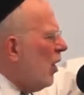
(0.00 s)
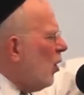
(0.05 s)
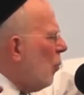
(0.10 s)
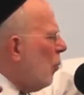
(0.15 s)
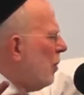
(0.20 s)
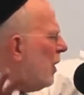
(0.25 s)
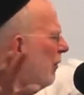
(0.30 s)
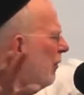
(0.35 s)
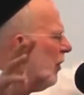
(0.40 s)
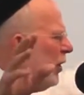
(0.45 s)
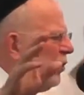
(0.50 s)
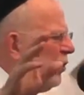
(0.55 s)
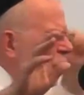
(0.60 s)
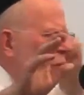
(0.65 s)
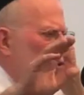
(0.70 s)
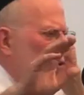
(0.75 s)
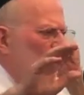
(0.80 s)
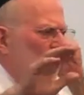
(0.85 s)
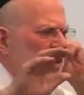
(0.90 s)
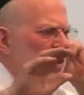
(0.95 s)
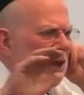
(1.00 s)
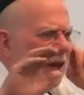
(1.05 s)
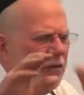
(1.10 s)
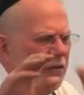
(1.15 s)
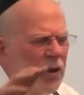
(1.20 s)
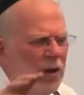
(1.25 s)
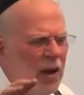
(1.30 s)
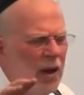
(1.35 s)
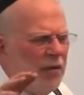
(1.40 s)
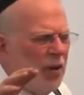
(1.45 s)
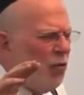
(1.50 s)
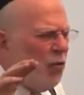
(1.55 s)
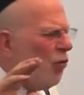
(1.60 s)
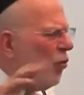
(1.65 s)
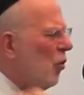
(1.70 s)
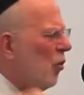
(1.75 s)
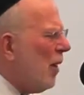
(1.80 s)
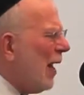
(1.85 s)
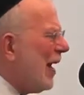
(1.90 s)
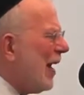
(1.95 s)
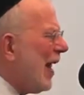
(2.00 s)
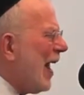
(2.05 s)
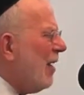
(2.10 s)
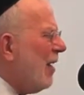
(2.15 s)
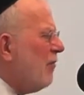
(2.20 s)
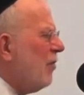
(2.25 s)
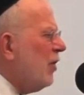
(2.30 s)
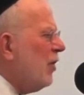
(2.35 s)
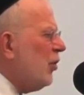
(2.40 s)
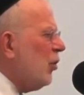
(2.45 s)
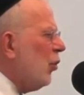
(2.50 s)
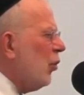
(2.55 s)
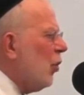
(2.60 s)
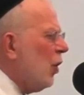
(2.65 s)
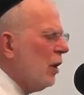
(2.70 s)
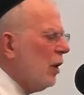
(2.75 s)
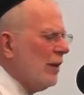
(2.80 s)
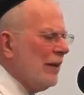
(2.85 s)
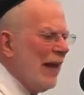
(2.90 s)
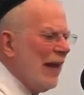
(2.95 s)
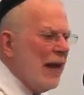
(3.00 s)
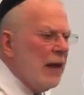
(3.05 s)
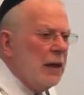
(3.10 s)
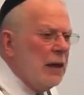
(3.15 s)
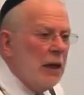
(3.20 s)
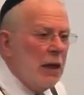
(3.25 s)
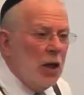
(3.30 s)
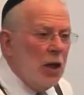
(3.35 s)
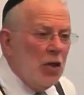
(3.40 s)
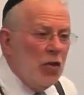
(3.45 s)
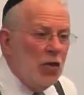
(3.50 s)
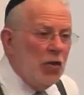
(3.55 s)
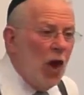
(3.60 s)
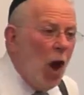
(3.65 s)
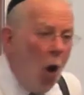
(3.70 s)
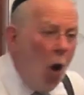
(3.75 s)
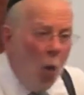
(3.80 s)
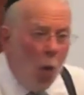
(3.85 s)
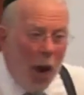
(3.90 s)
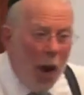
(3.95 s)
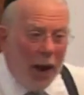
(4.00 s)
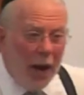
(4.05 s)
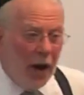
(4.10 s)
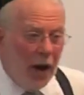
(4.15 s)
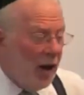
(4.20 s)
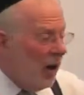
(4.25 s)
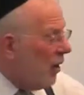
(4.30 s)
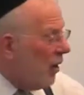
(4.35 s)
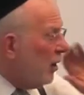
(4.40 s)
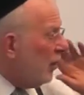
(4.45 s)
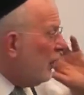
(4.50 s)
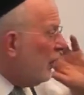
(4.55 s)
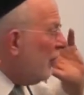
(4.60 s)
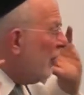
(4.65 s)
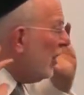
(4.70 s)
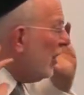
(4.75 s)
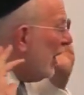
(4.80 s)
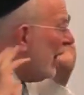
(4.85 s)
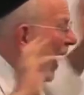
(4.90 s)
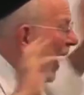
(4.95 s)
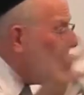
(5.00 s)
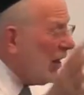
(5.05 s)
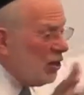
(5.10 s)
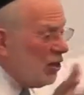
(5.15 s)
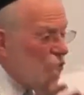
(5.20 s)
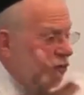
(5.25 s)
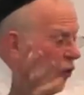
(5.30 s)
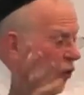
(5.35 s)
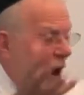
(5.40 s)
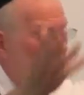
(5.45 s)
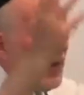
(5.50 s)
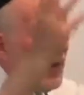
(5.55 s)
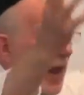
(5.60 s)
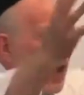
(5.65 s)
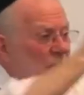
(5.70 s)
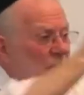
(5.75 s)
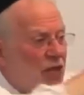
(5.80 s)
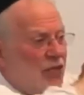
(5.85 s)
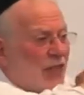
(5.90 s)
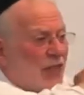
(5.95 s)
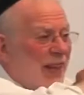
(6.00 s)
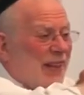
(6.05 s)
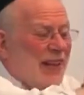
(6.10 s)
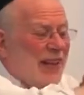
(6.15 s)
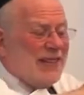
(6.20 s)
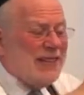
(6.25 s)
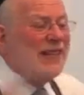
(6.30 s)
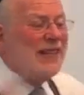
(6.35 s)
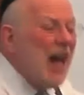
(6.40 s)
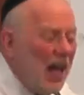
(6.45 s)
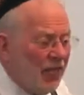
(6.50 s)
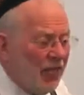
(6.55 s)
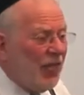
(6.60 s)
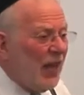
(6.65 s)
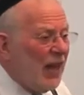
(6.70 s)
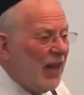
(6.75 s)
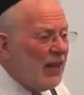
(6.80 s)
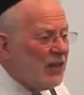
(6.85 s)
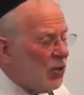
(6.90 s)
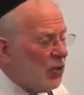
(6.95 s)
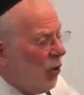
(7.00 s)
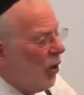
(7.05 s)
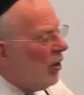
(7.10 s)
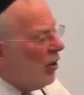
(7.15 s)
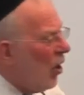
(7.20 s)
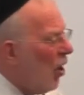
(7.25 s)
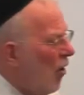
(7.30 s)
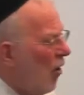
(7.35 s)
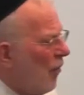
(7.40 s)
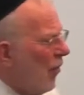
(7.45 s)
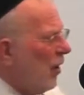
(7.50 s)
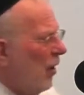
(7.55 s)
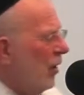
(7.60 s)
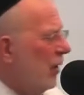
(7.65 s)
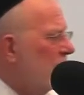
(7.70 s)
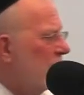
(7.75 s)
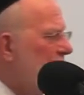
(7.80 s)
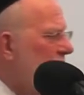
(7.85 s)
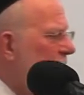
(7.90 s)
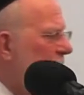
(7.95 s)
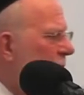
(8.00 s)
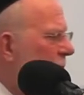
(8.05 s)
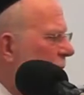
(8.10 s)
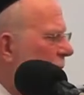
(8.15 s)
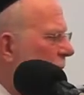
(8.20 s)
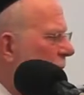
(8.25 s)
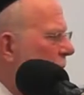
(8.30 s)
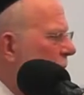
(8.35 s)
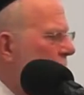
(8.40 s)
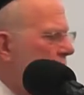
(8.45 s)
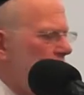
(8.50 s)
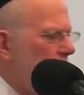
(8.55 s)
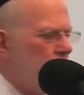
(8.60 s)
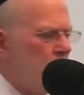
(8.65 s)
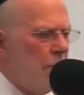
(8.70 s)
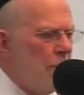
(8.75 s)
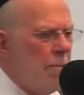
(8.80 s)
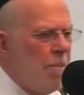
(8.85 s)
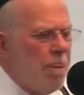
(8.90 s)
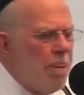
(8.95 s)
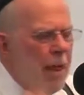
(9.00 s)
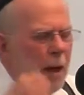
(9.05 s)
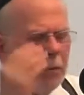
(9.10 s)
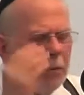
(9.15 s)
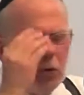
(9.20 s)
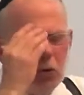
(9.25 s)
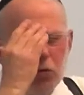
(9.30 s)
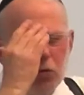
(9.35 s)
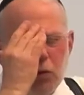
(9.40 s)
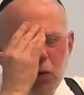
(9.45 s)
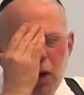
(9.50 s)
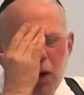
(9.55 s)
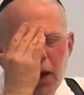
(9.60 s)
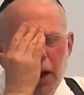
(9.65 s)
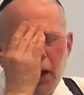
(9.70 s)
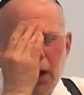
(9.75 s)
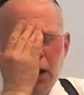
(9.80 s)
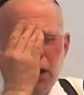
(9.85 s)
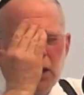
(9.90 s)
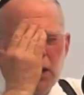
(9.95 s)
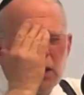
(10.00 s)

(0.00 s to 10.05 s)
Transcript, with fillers: I opened every door to every, every room, and every door led nowhere. I tried everything. There's nothing. It's all over. I'm crying.